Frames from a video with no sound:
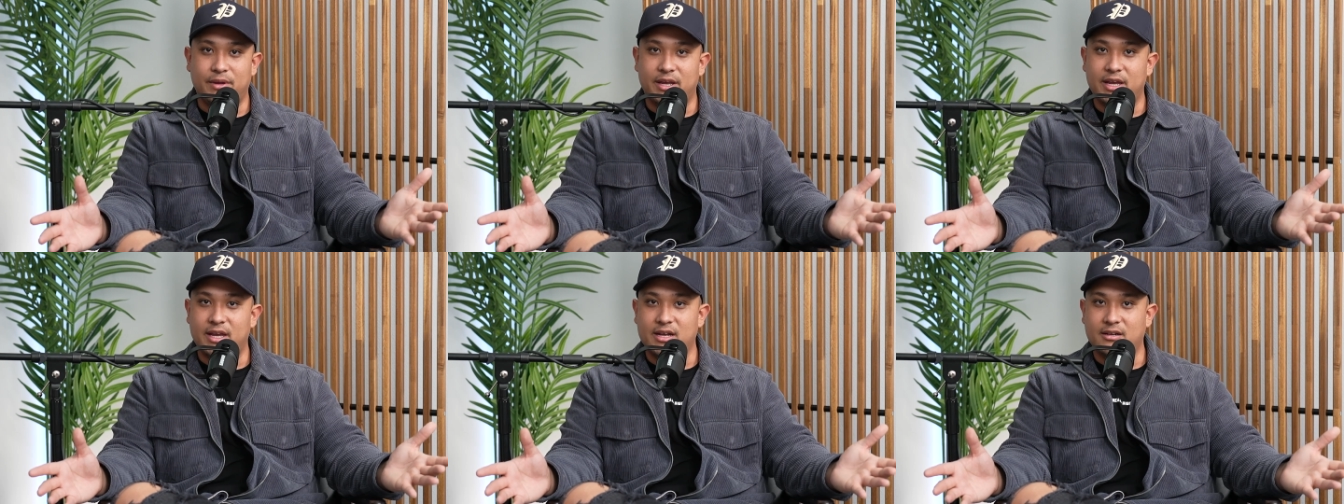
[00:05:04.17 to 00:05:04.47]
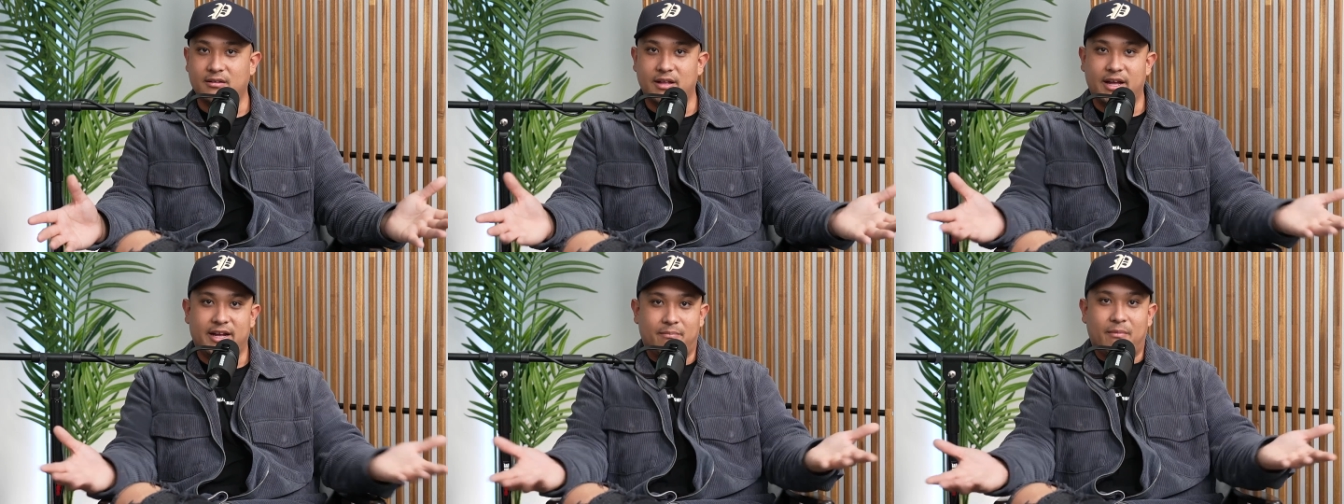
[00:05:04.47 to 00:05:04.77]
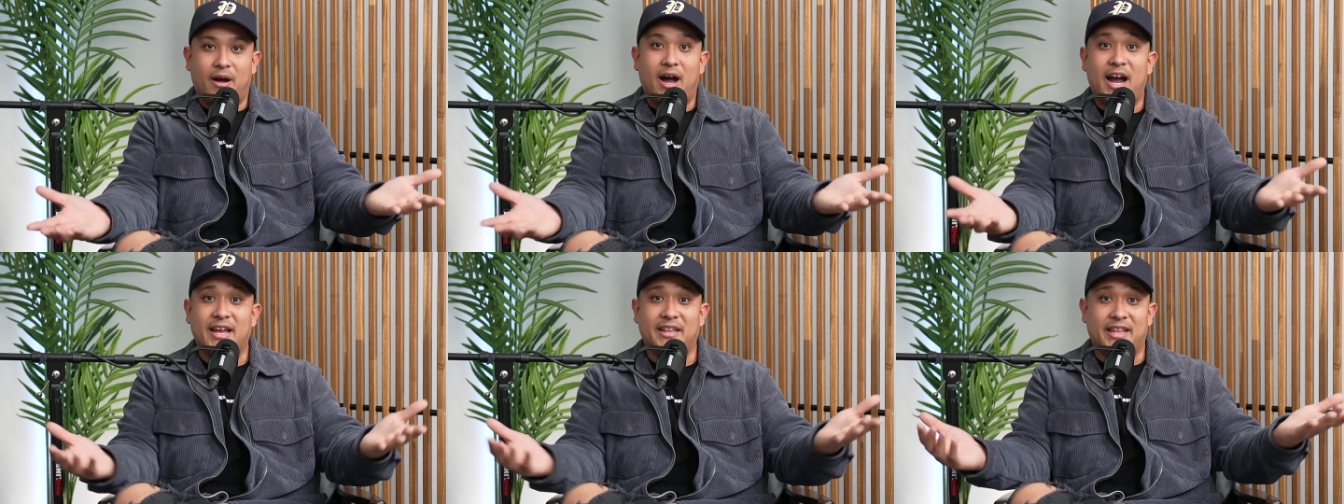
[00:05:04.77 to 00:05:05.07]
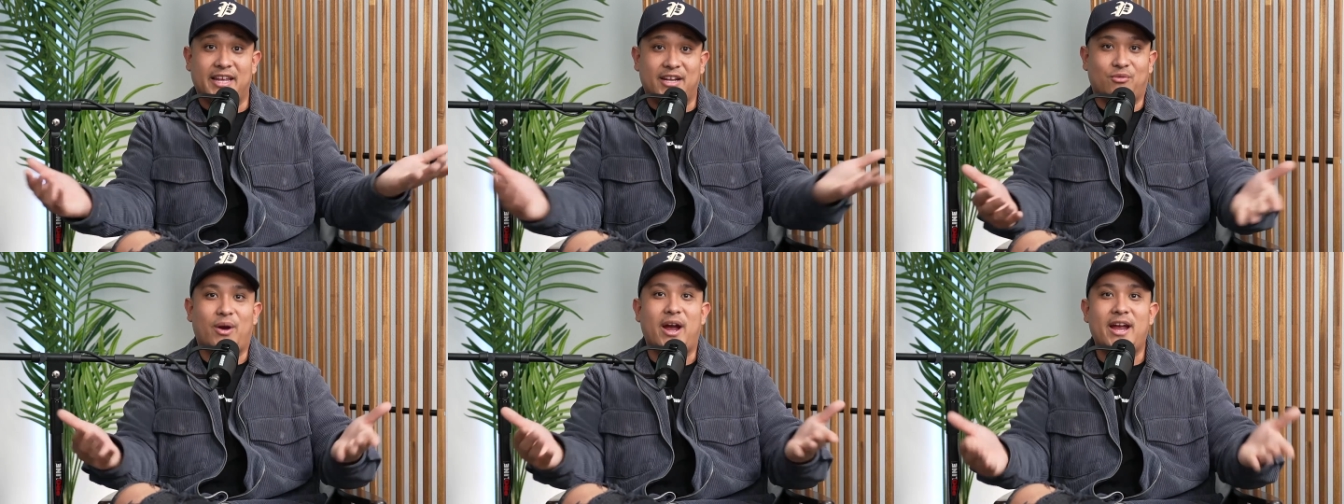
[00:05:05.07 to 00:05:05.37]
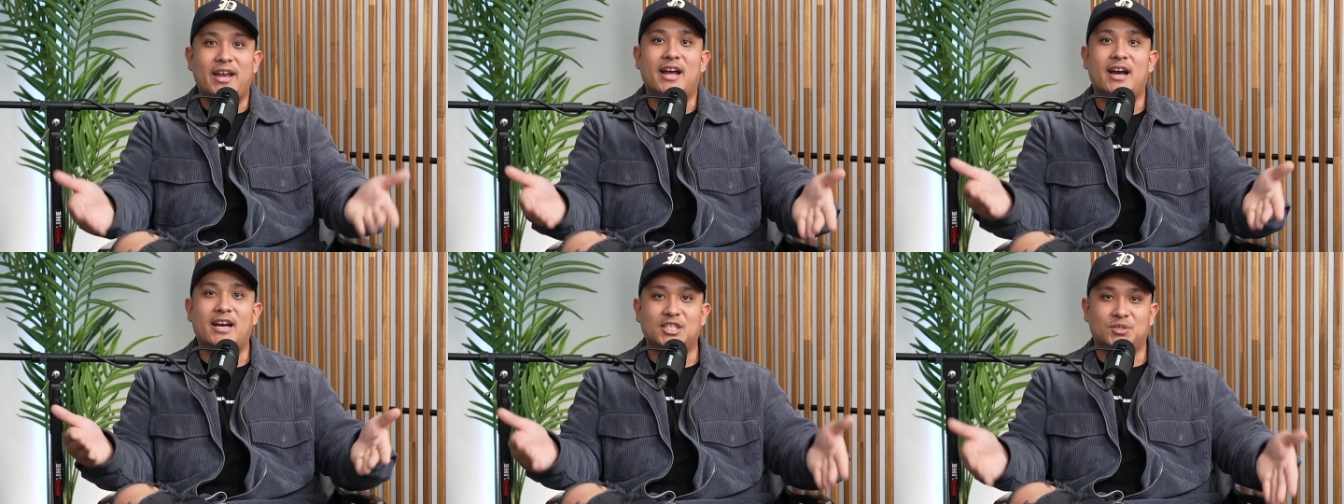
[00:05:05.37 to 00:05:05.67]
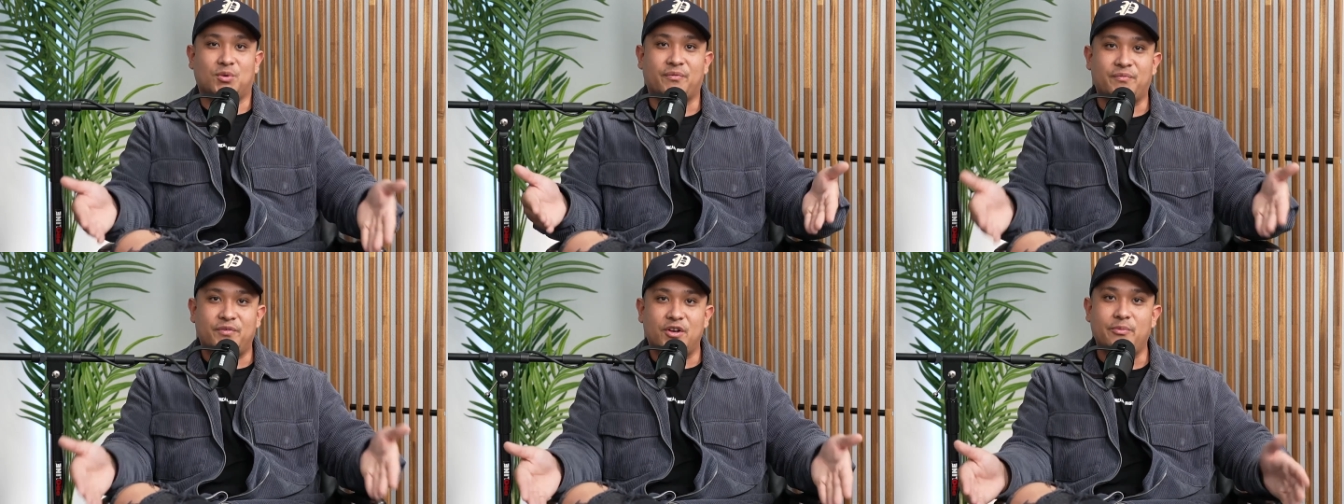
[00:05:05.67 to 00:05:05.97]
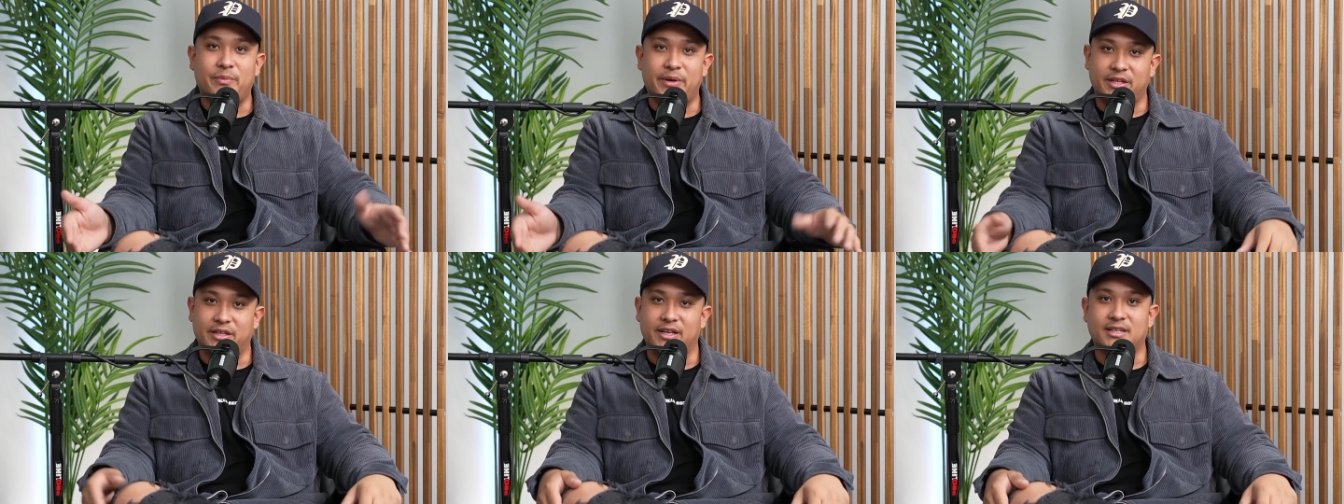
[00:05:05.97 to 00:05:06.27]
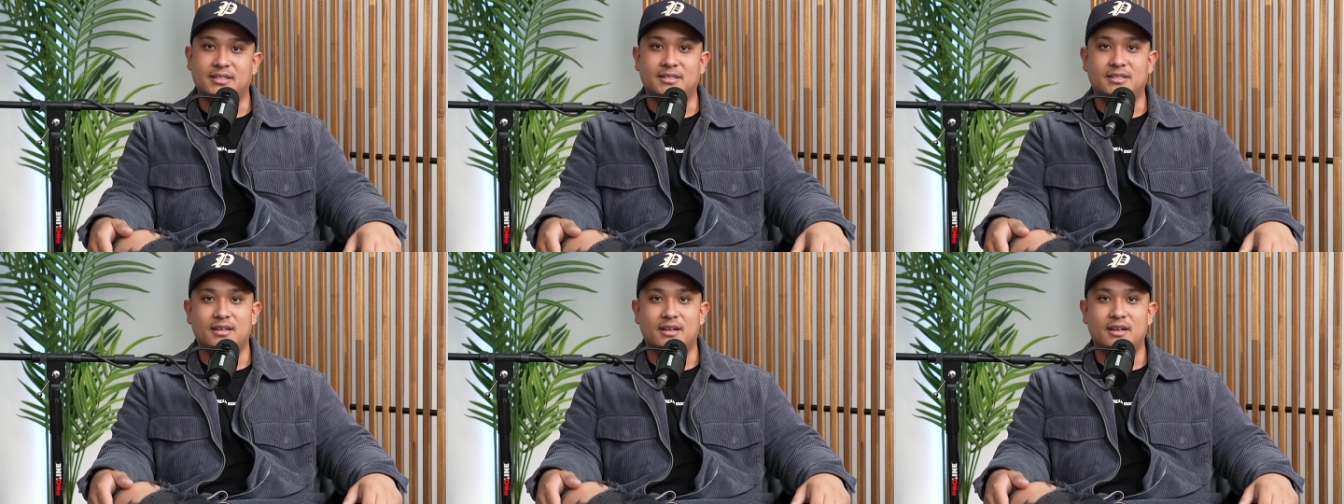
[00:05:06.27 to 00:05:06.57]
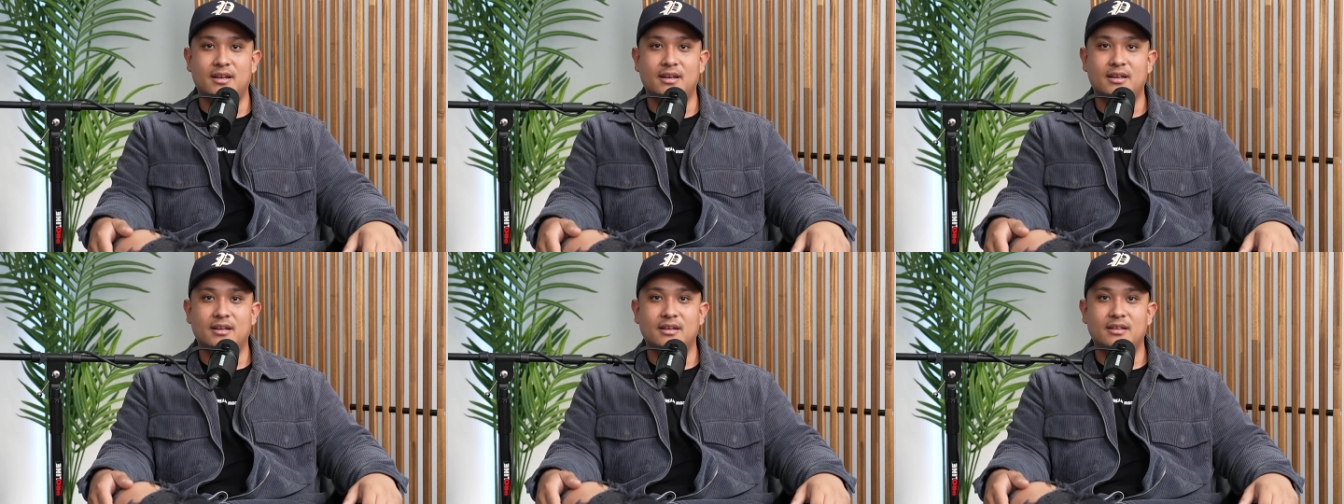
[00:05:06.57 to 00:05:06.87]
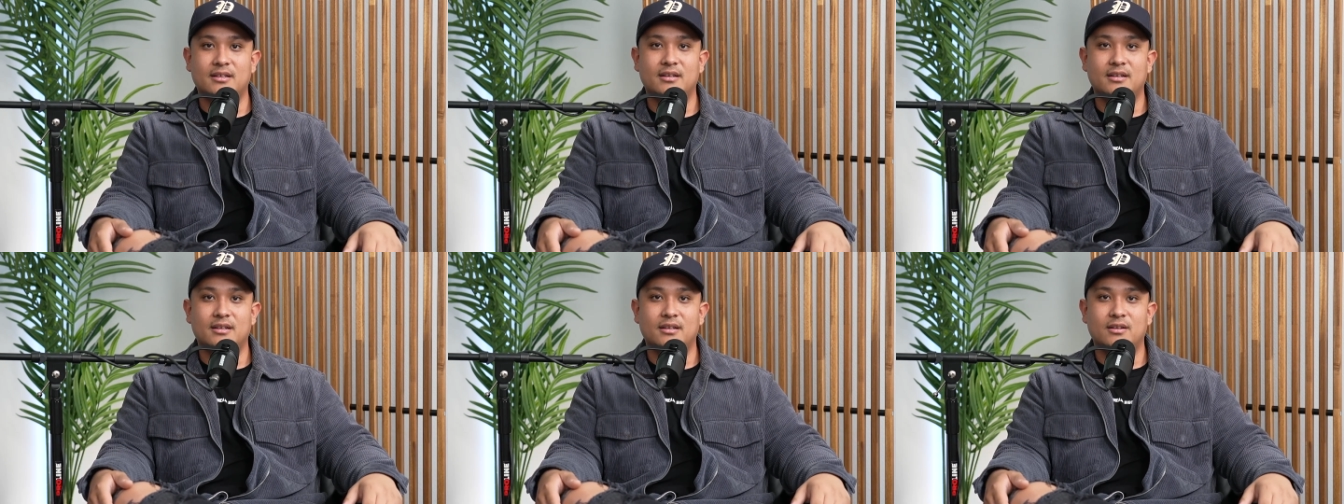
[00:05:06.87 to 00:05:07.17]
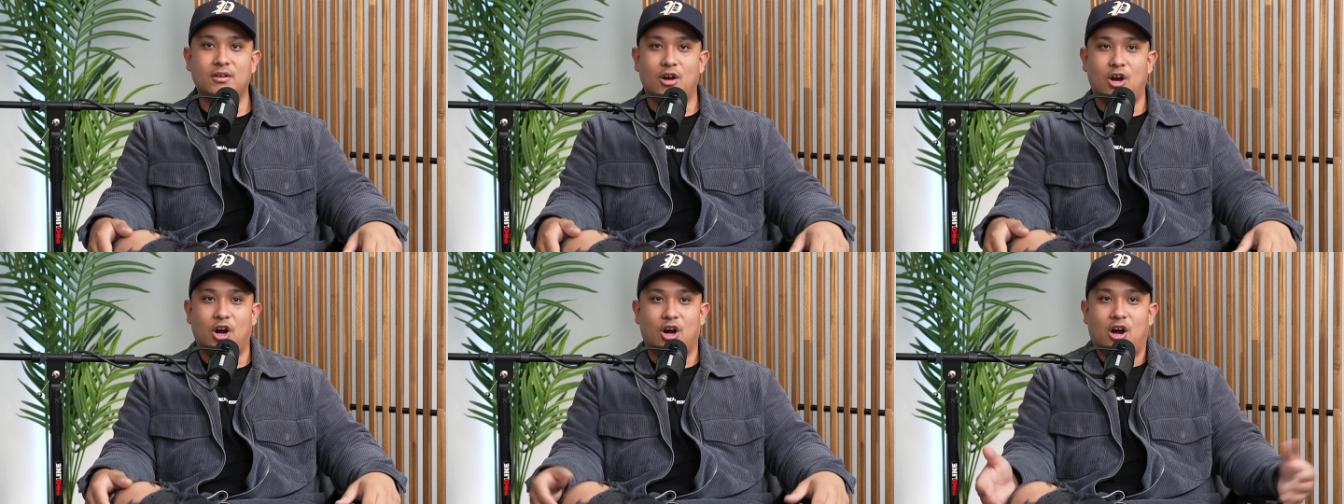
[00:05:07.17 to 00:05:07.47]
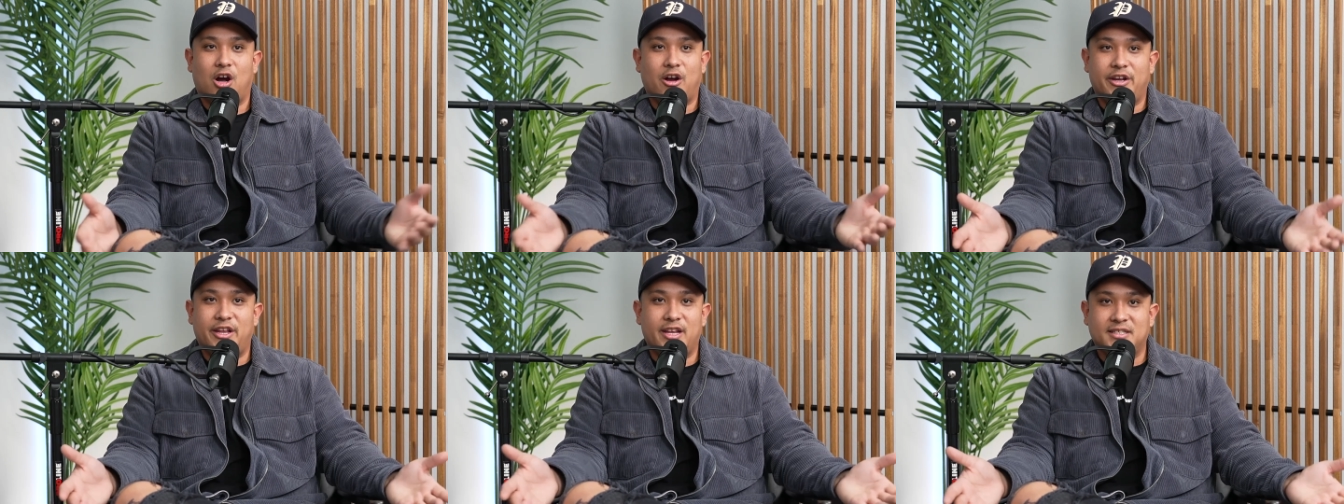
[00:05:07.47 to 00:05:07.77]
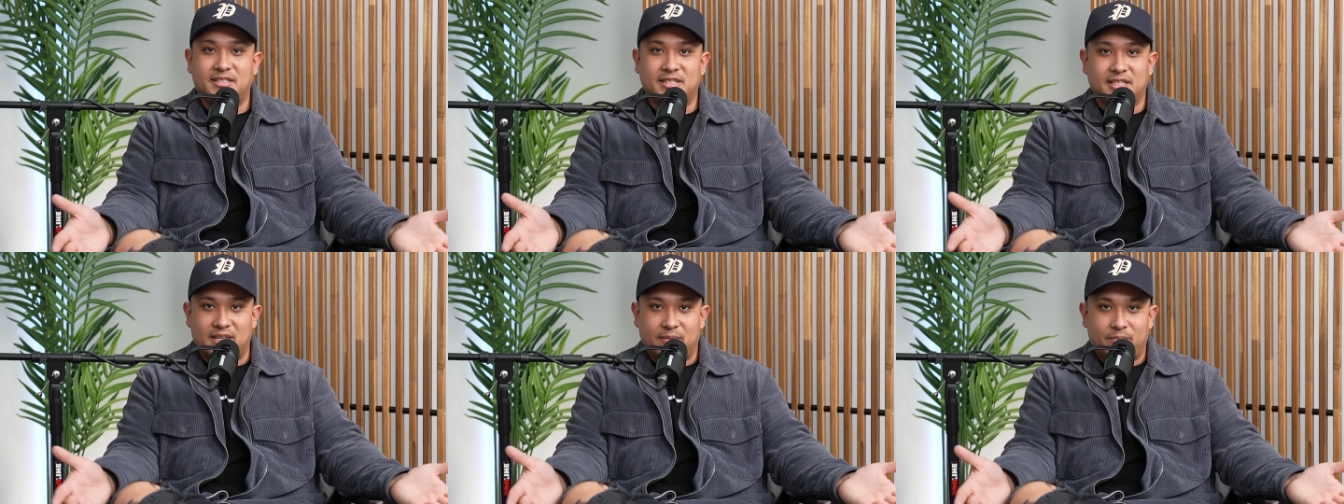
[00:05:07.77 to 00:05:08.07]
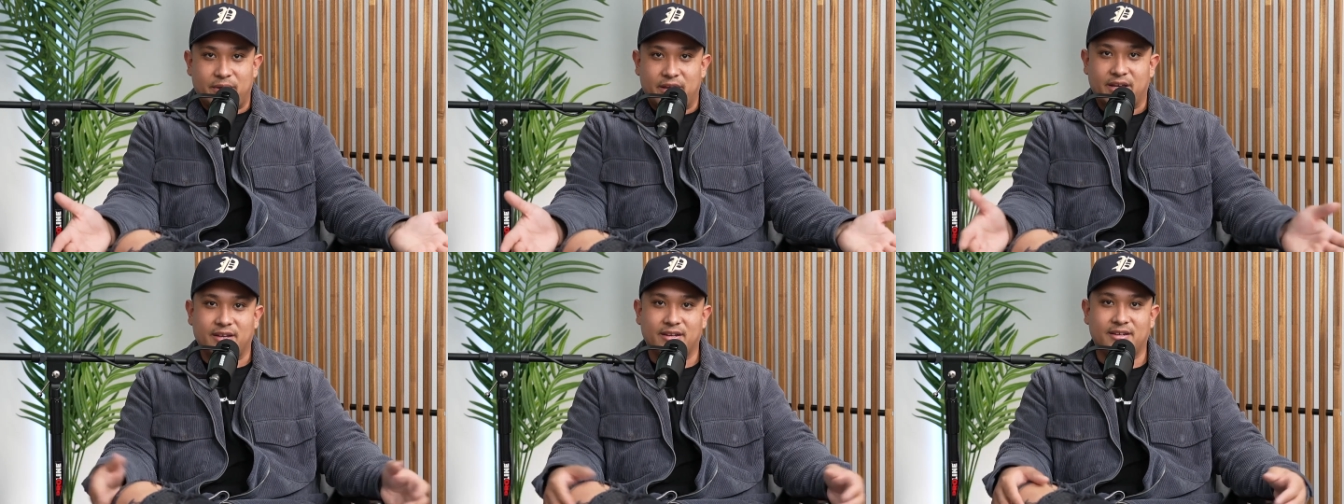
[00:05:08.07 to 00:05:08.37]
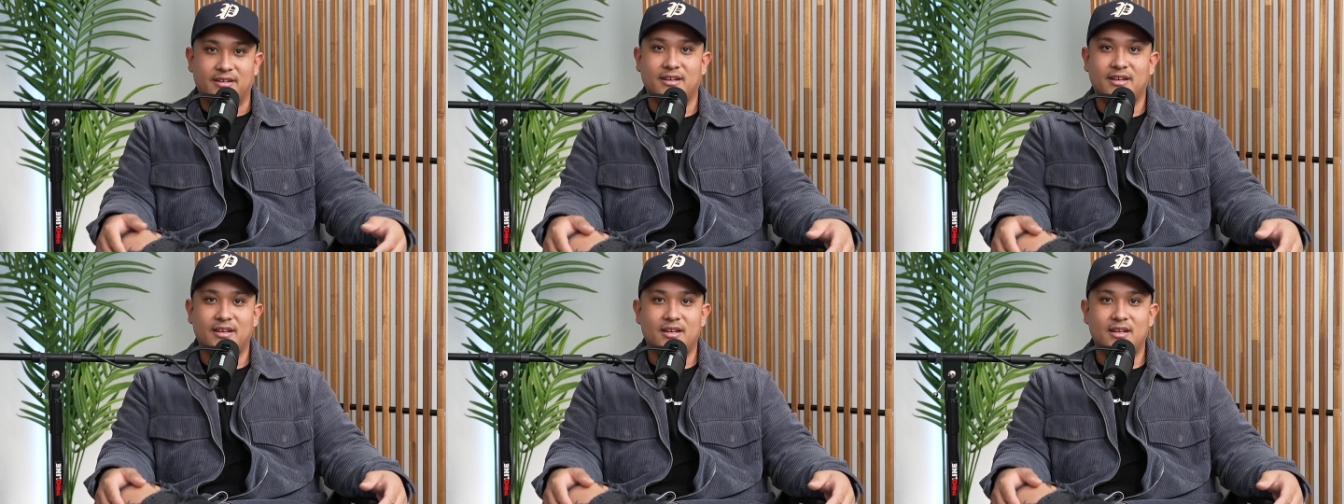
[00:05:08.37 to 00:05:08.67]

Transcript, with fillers: big like mine, like right now as we're filming this, our audience isn't big.